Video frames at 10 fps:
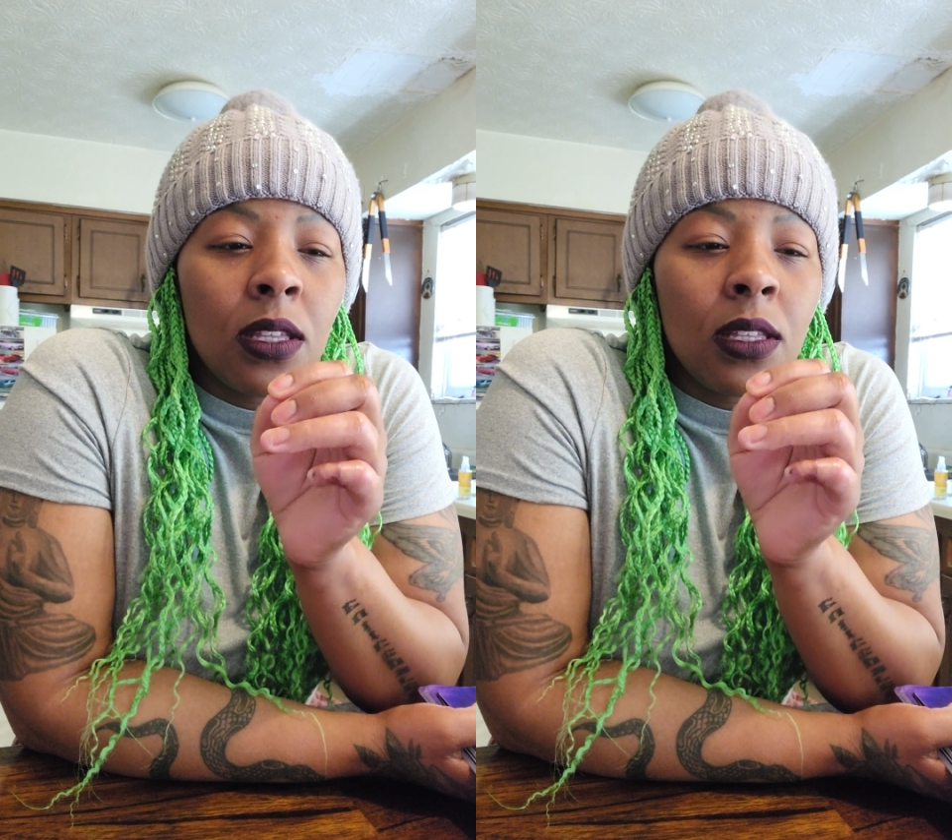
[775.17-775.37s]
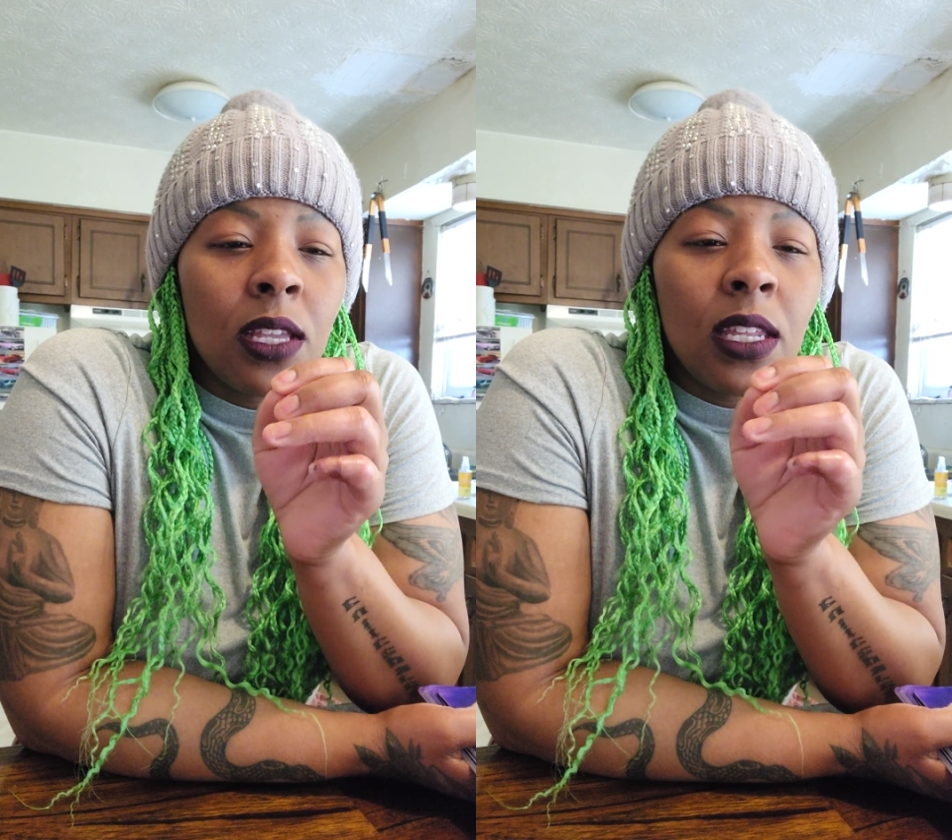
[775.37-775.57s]

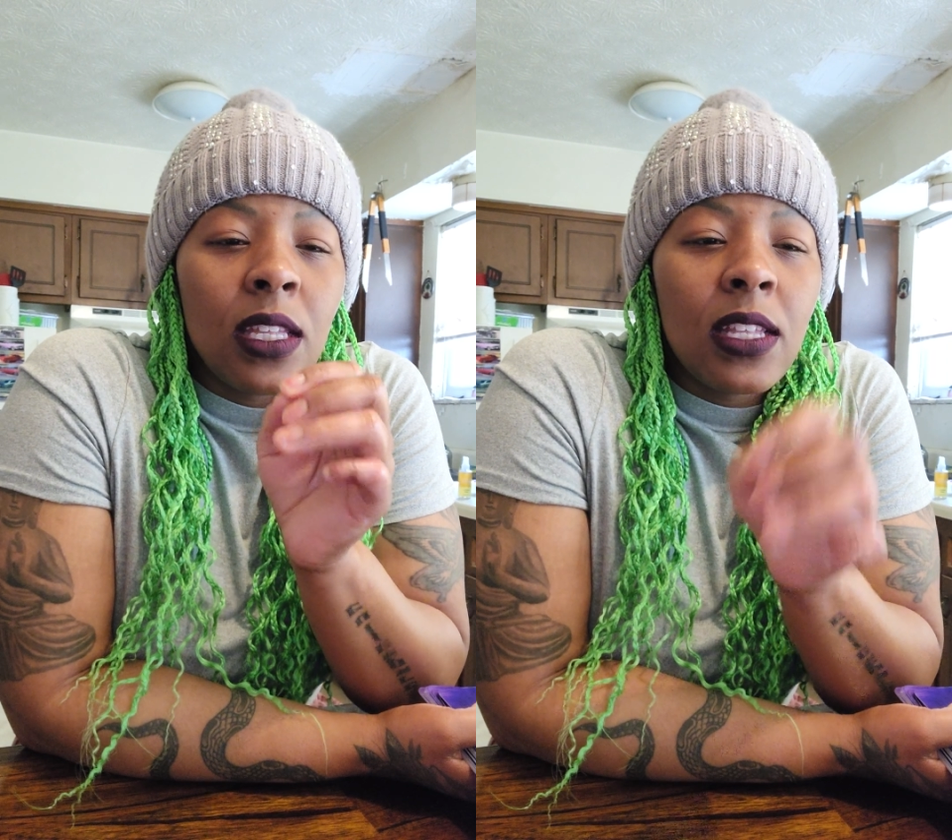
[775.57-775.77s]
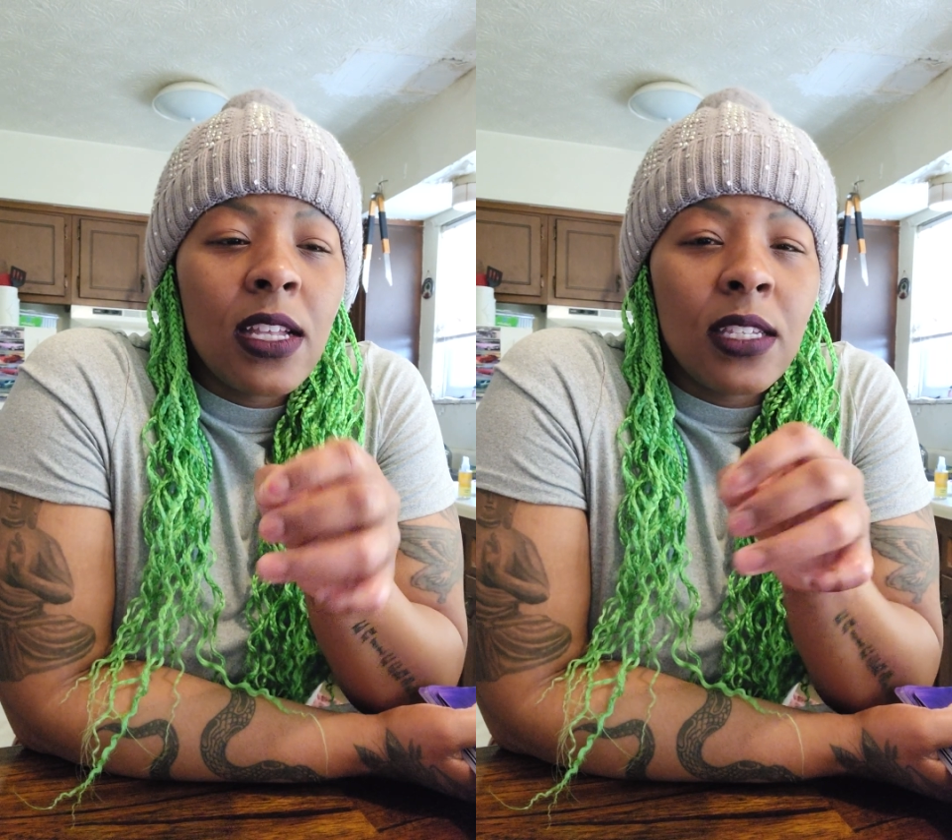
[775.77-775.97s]
then he
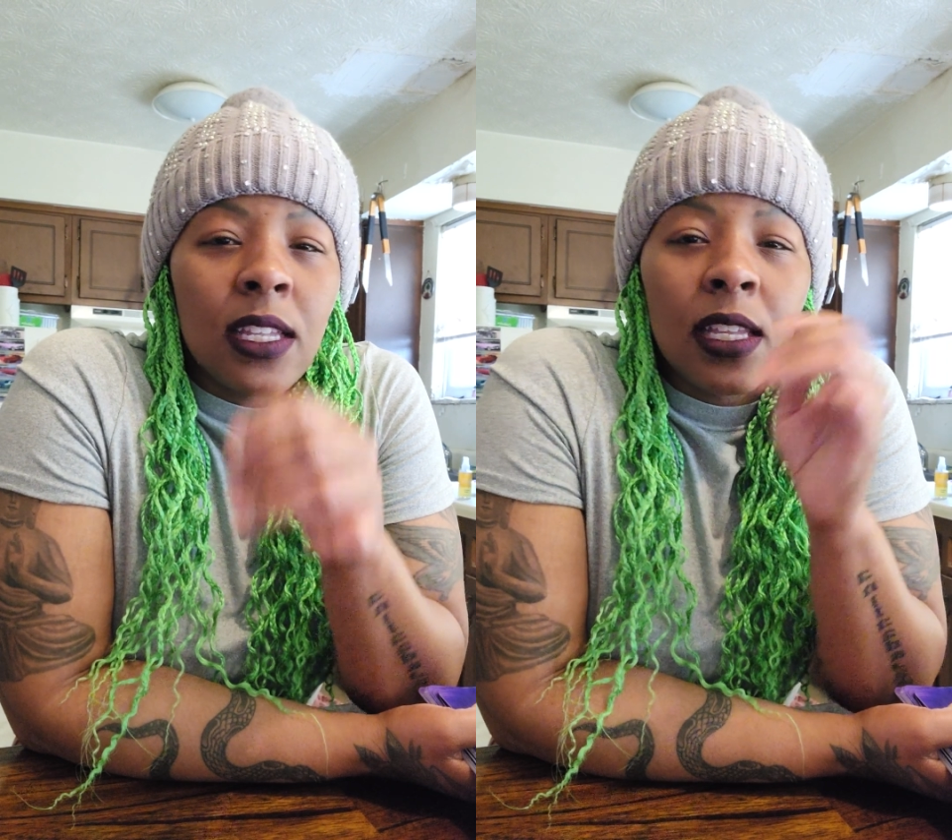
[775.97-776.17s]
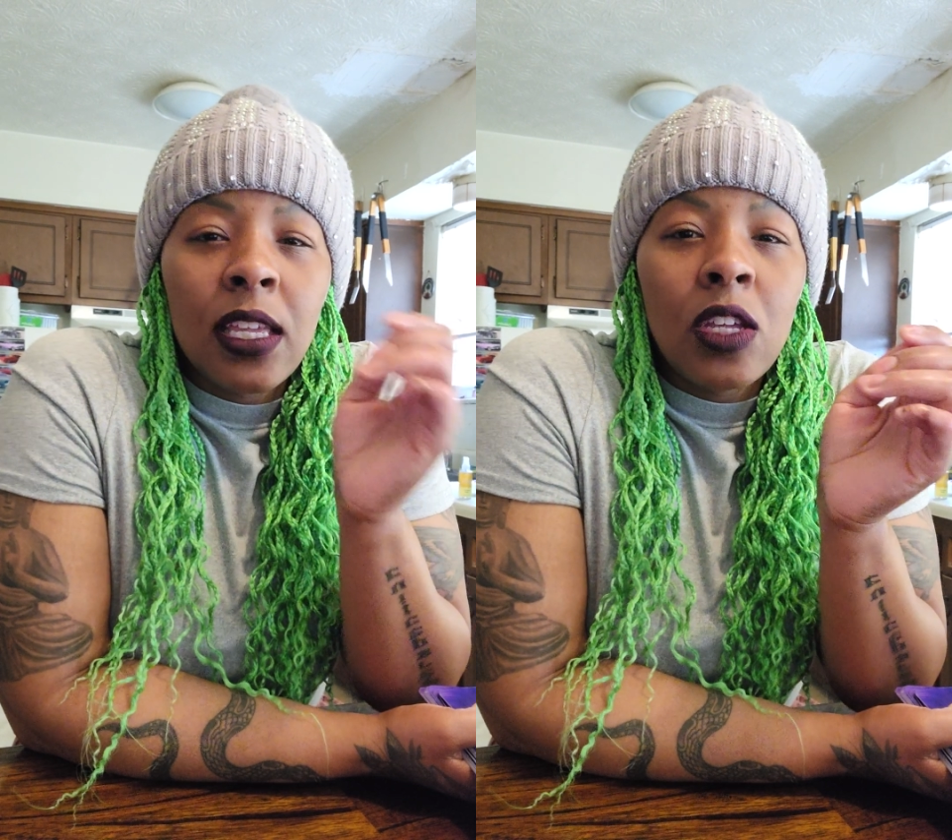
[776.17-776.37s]
does it,
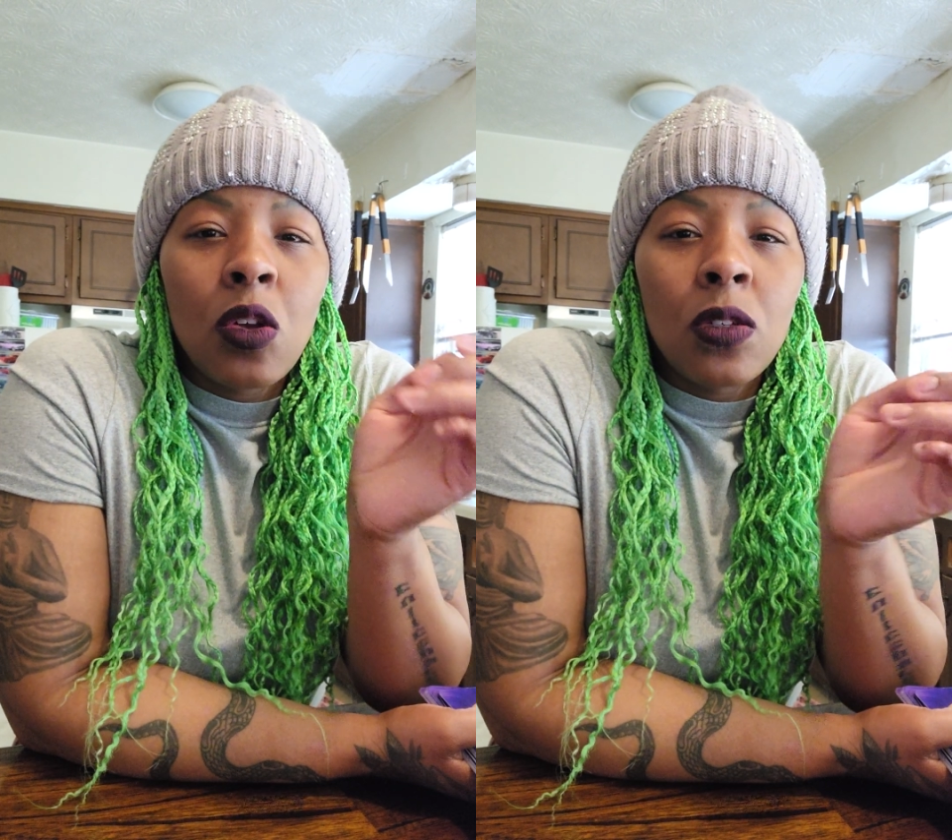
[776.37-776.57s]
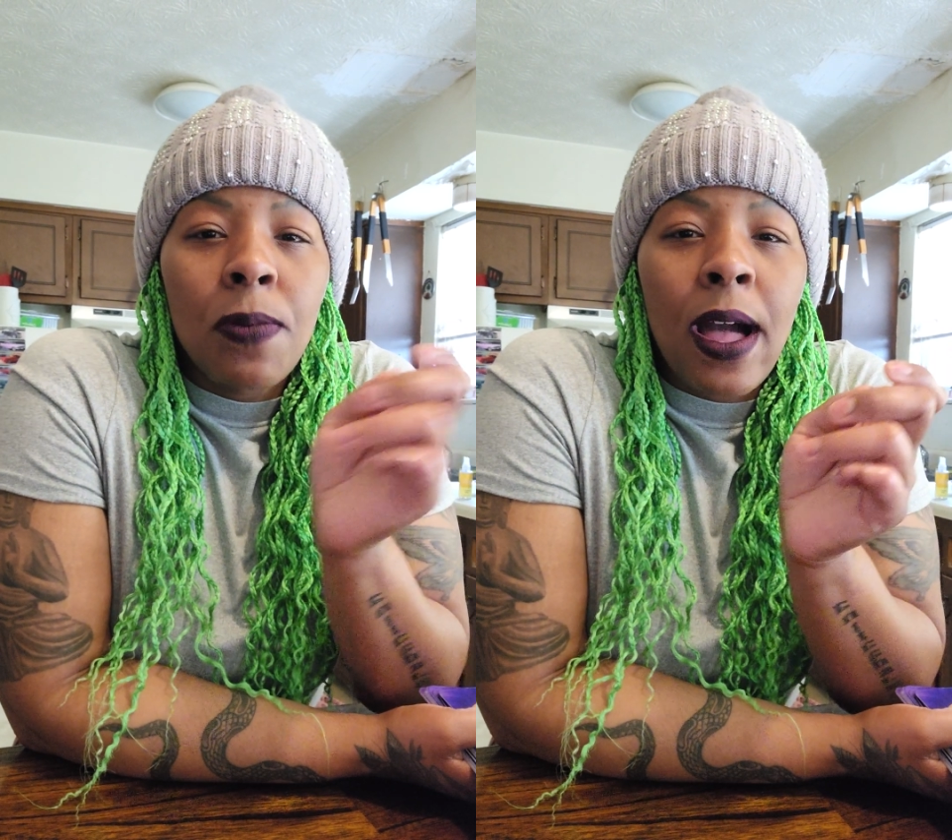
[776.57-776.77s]
and then he
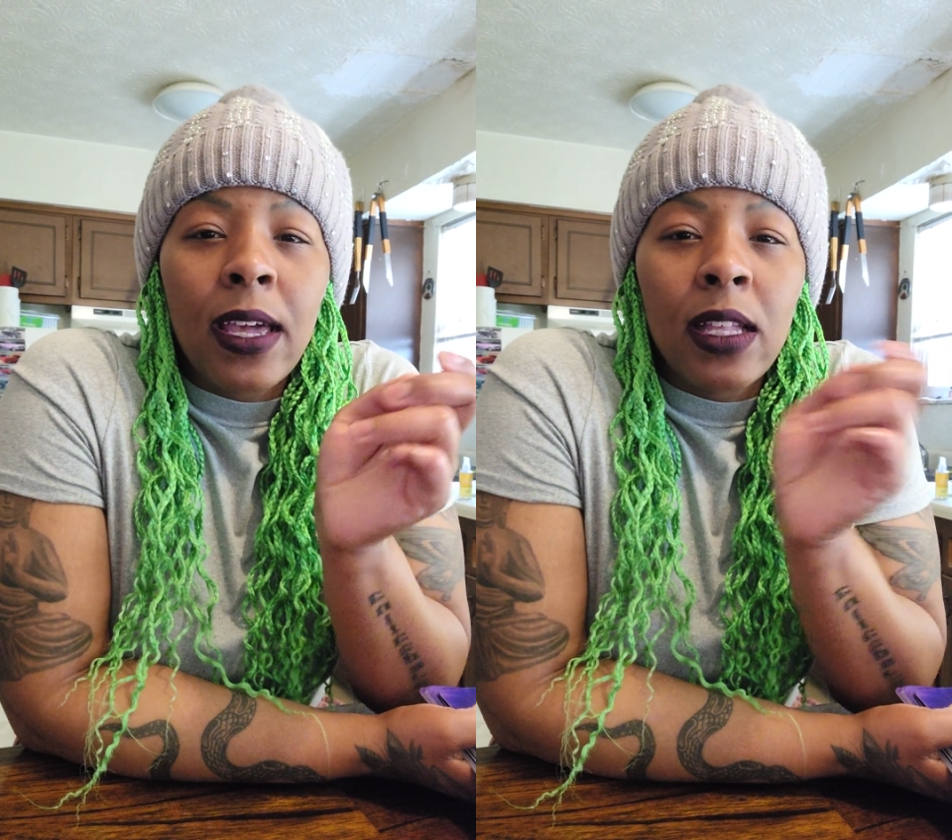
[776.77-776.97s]
goes back